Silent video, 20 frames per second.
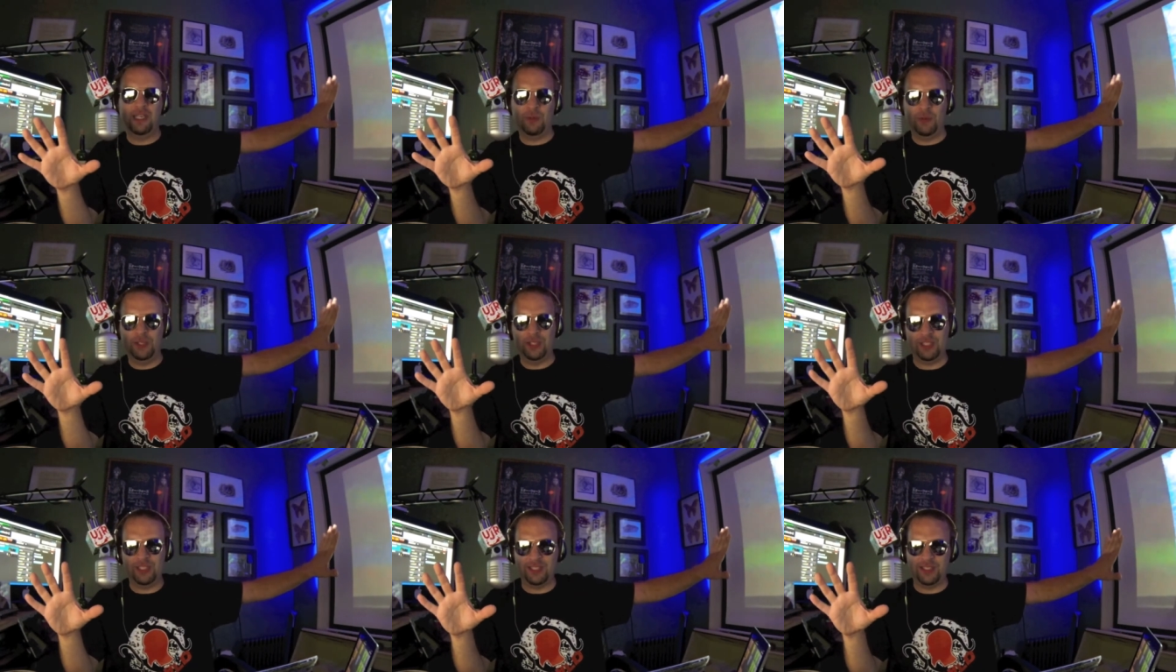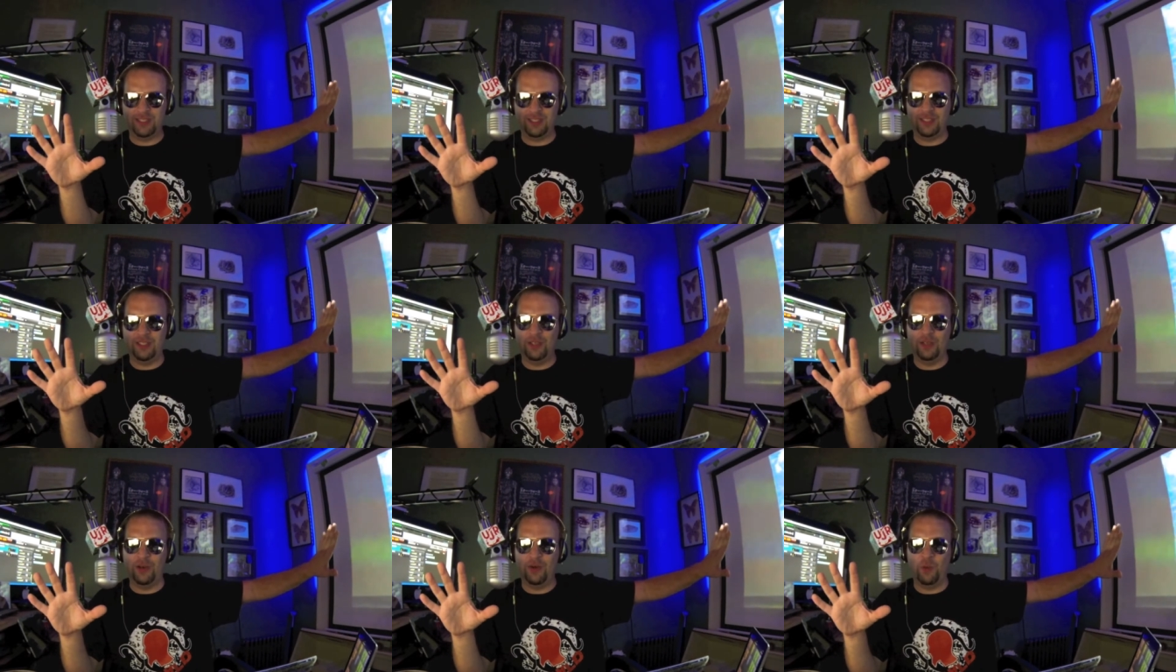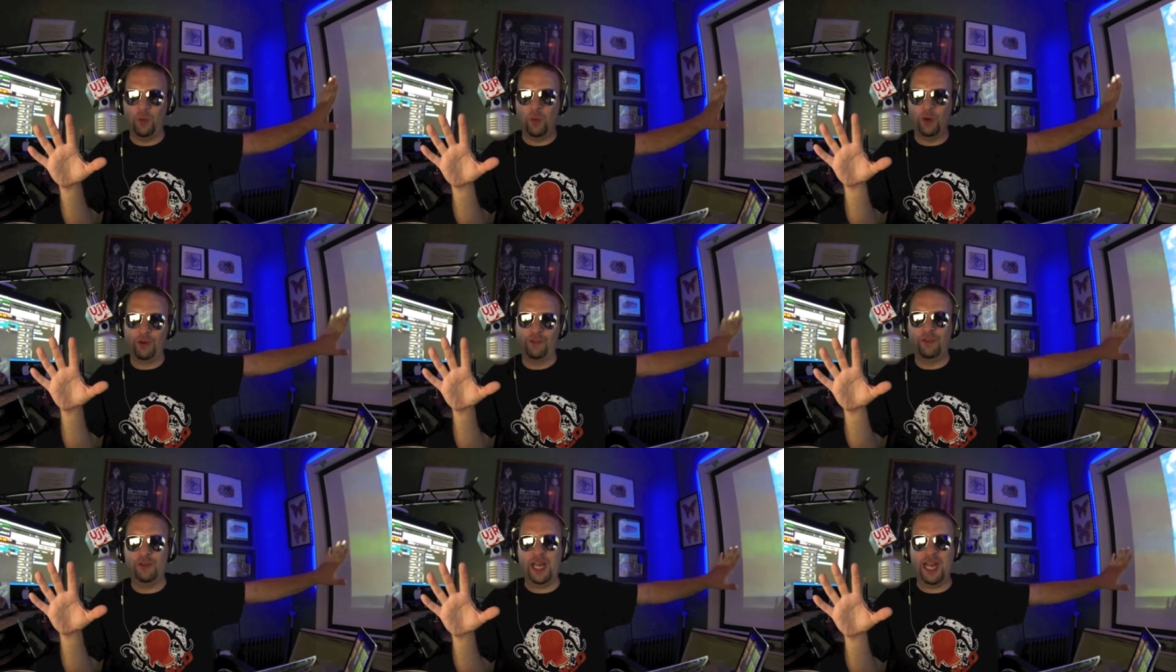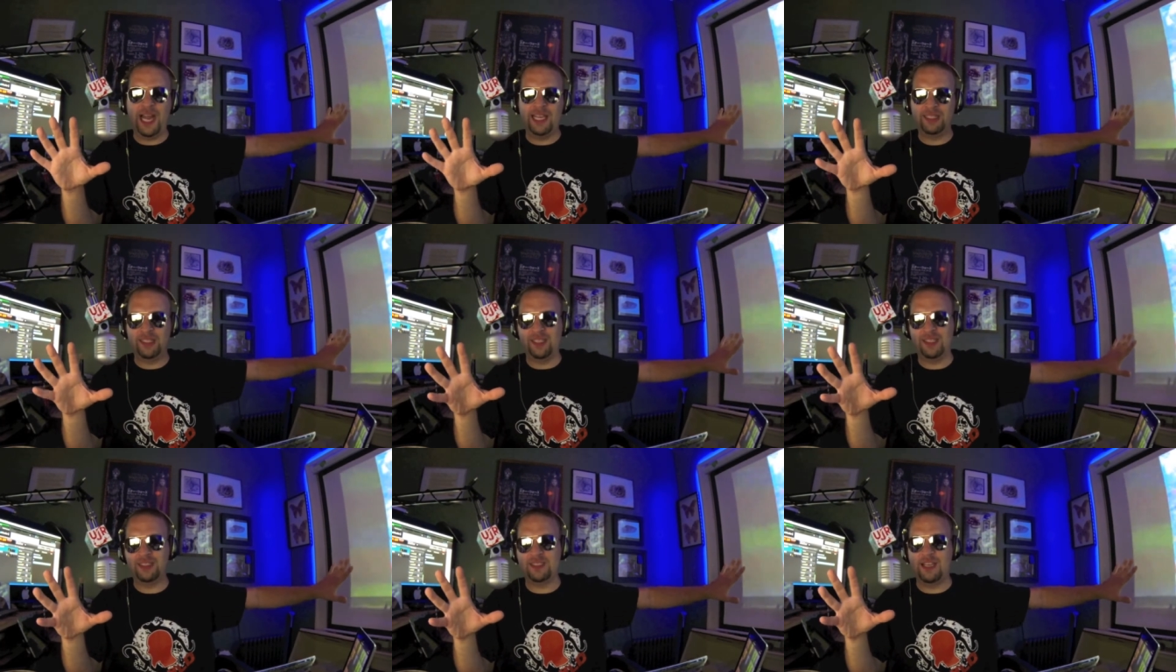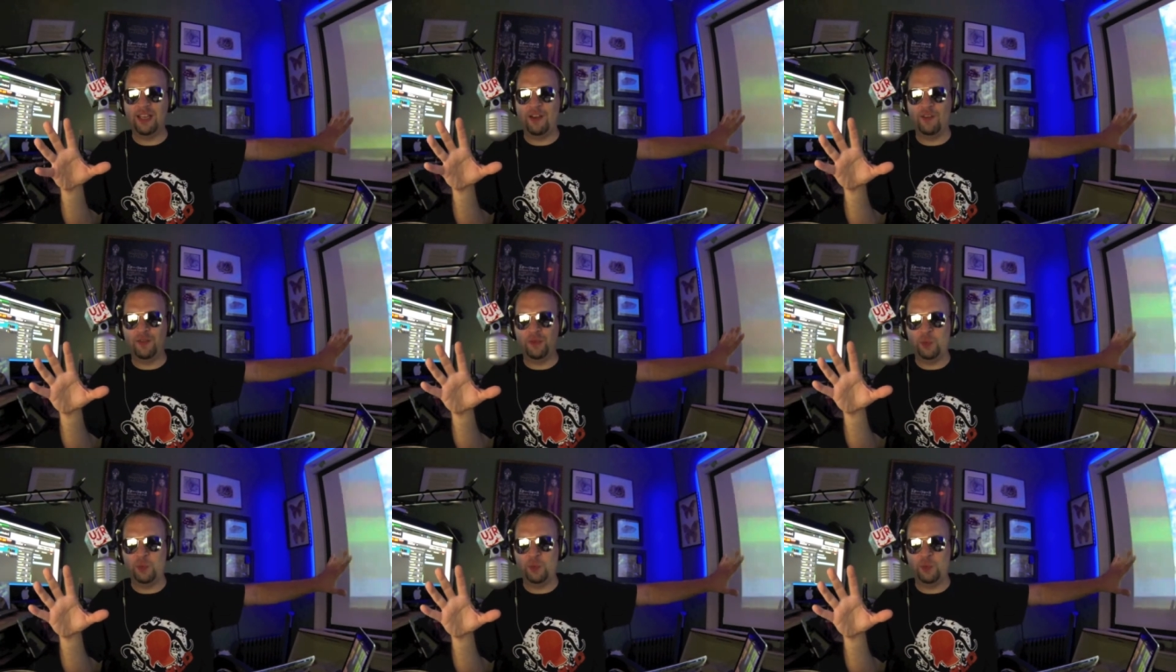which is a wonderful act in itself.